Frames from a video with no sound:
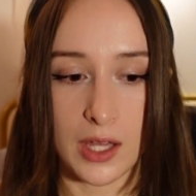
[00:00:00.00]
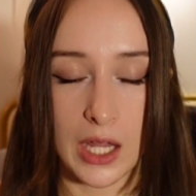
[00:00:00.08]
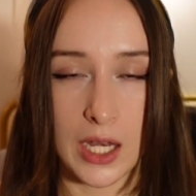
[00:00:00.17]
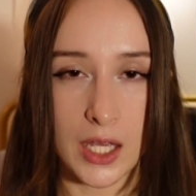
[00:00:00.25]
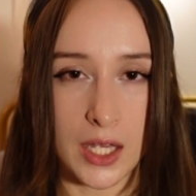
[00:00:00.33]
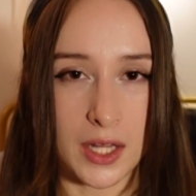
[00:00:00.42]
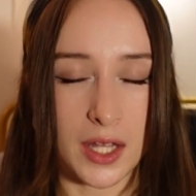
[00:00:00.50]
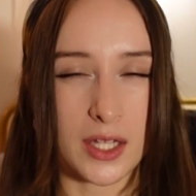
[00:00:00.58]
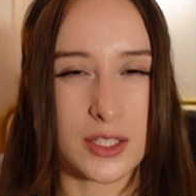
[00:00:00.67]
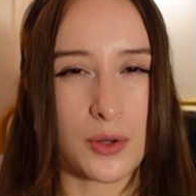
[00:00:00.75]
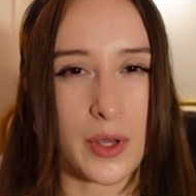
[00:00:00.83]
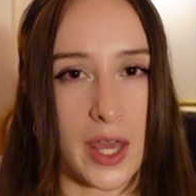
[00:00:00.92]
And again, like,
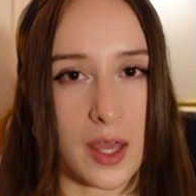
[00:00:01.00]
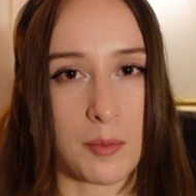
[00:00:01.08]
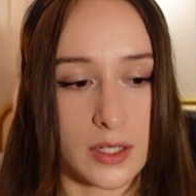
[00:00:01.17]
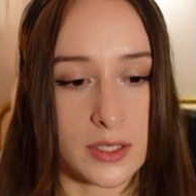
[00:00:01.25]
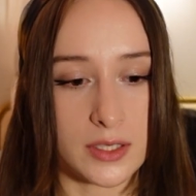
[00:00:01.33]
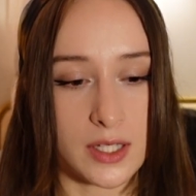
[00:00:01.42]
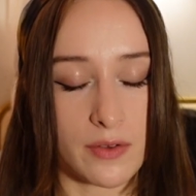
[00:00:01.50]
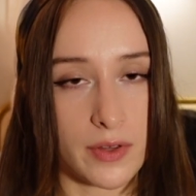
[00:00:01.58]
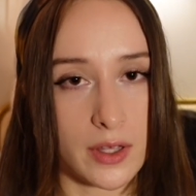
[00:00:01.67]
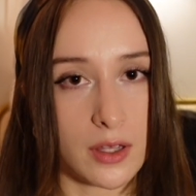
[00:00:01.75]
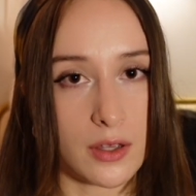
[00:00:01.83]
it's okay. It's definitely,